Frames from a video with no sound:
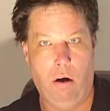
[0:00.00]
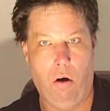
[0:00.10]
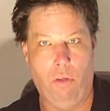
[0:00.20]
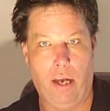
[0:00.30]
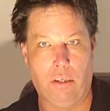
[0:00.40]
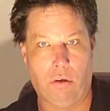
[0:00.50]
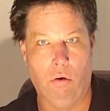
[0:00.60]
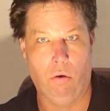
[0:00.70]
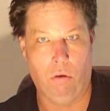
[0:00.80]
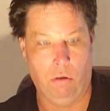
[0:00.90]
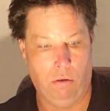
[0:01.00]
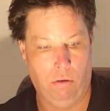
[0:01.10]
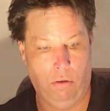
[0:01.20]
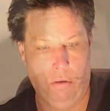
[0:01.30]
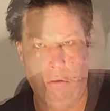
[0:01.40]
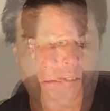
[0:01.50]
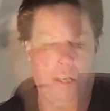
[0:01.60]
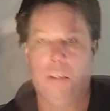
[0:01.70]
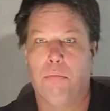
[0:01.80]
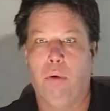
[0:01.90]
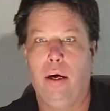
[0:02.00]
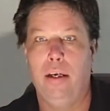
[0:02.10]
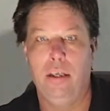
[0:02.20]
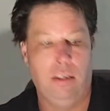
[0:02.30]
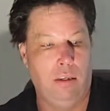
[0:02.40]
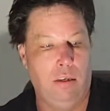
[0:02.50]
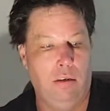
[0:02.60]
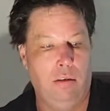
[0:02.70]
Oh, that is cool. I can change the brightness.